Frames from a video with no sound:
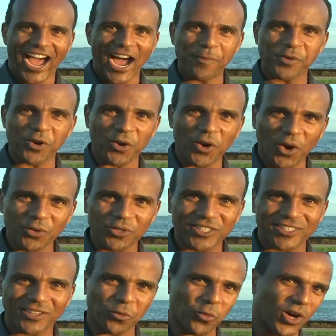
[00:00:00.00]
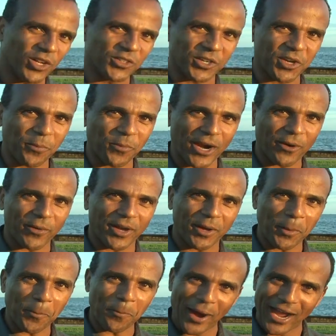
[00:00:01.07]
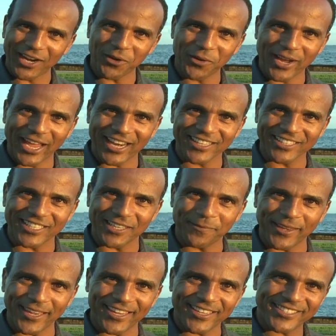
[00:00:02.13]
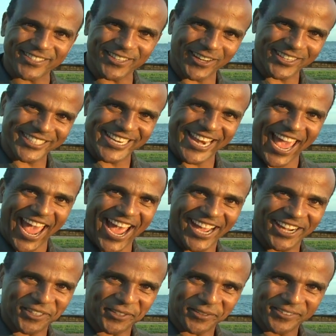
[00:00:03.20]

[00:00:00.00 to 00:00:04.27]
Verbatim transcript: I'm your host, Waldo Cabrera. My Long Island T V starts now.